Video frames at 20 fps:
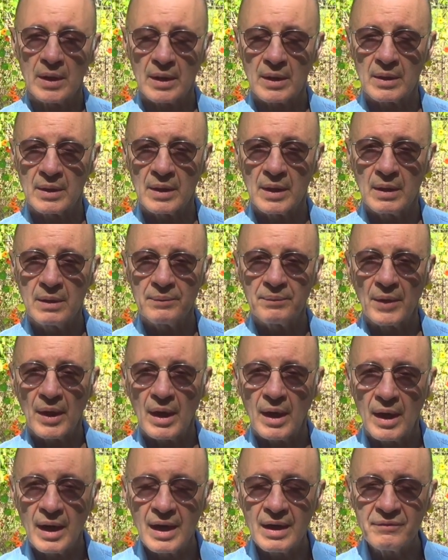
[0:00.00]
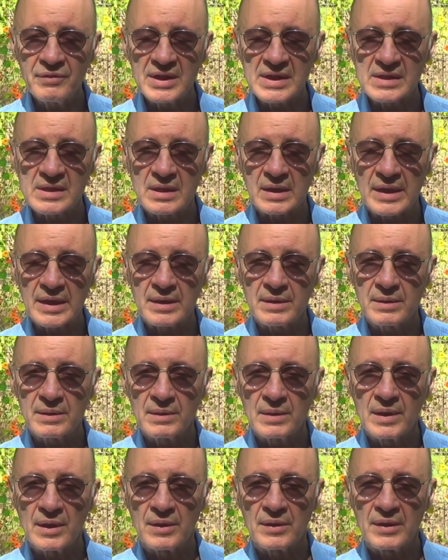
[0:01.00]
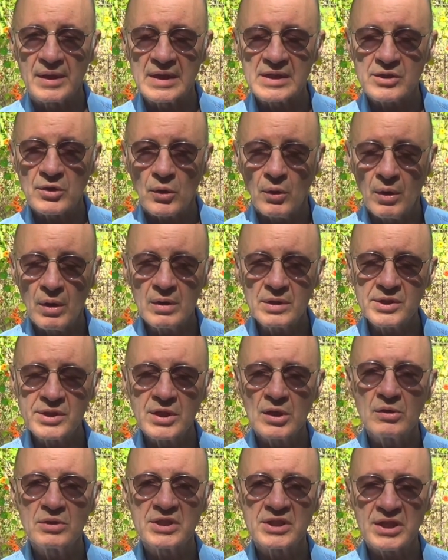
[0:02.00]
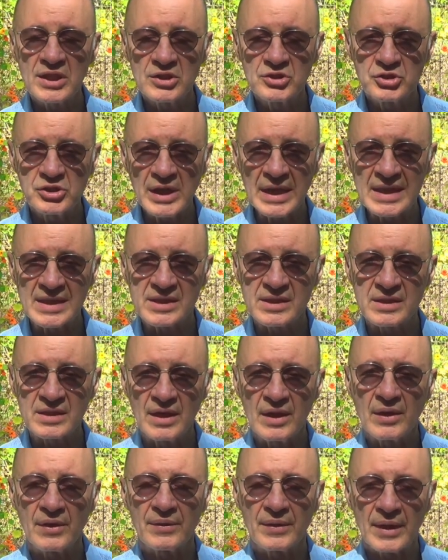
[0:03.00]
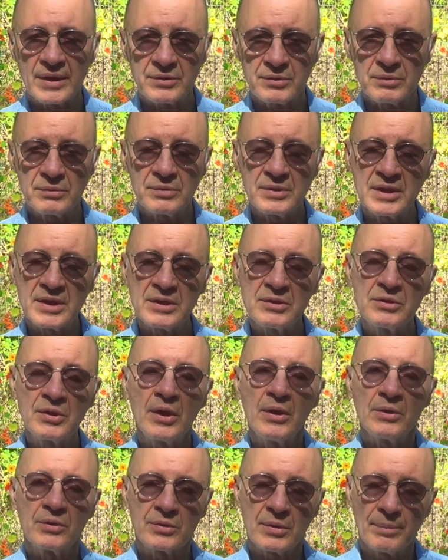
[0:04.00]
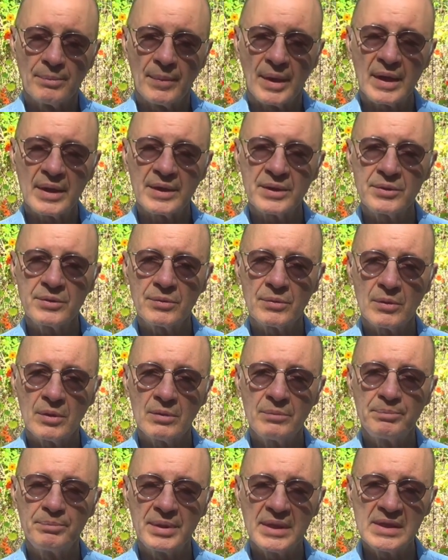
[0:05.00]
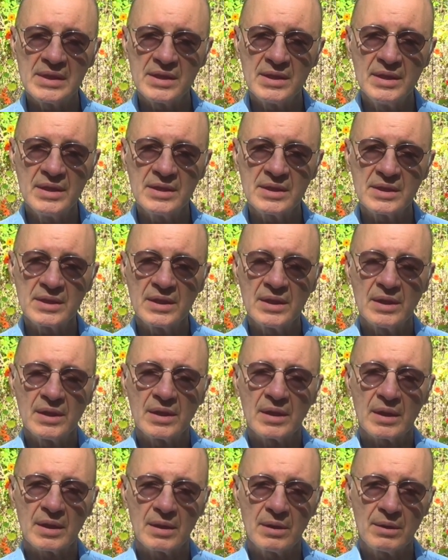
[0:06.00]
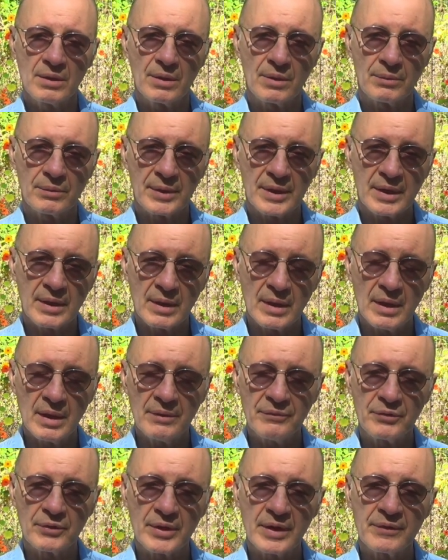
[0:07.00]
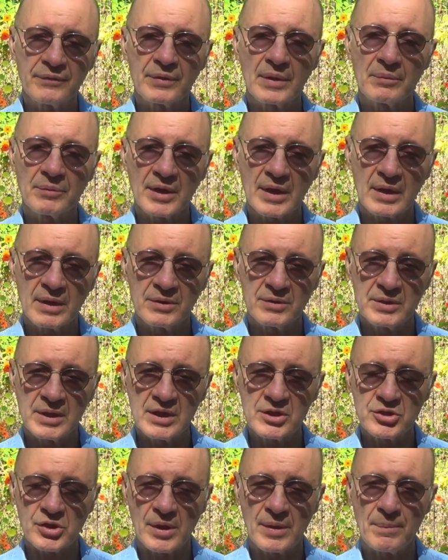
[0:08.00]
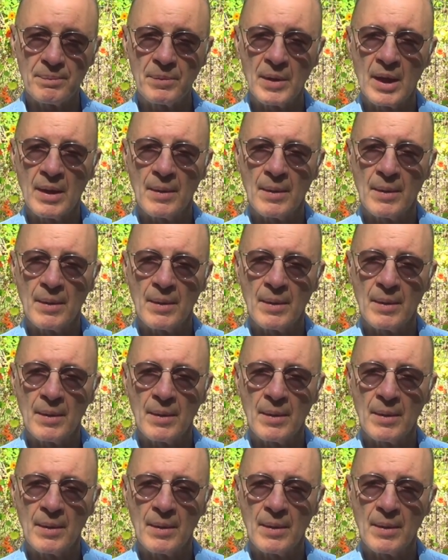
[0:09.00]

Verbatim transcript: Uh, Obviously, this also suggests that you need to mind your own business in the recovery from the condition,